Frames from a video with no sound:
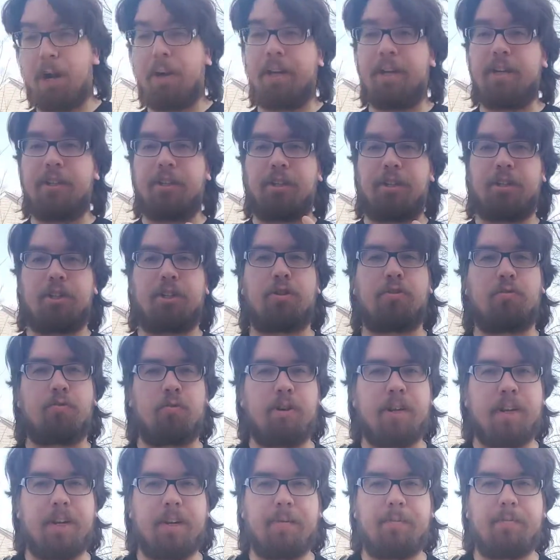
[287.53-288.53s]
it just
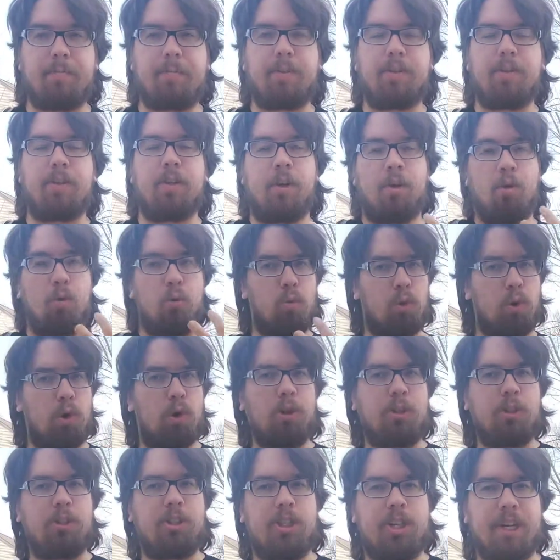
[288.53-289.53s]
screams
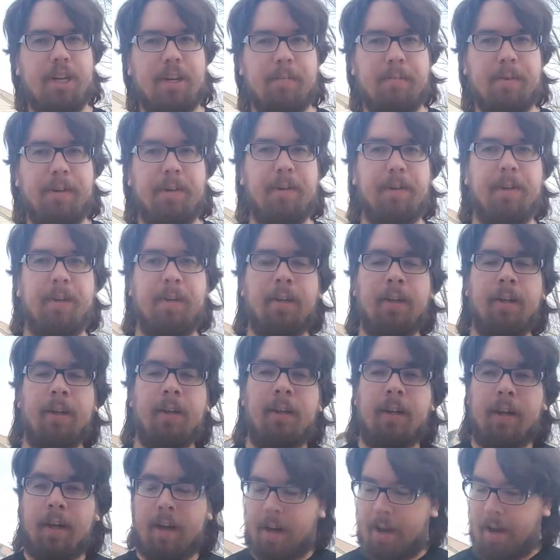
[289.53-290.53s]
world champion.
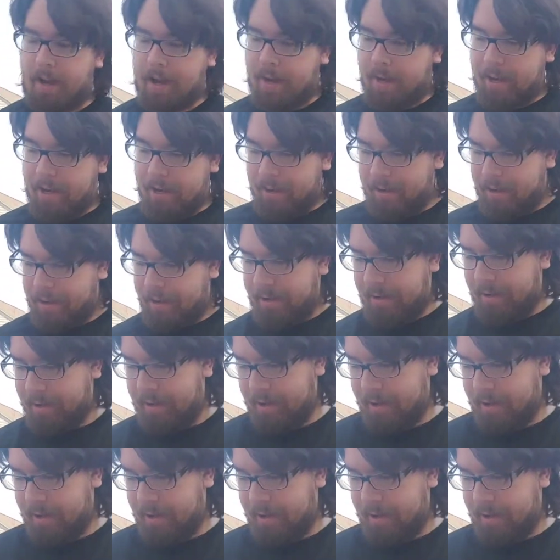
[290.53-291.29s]
And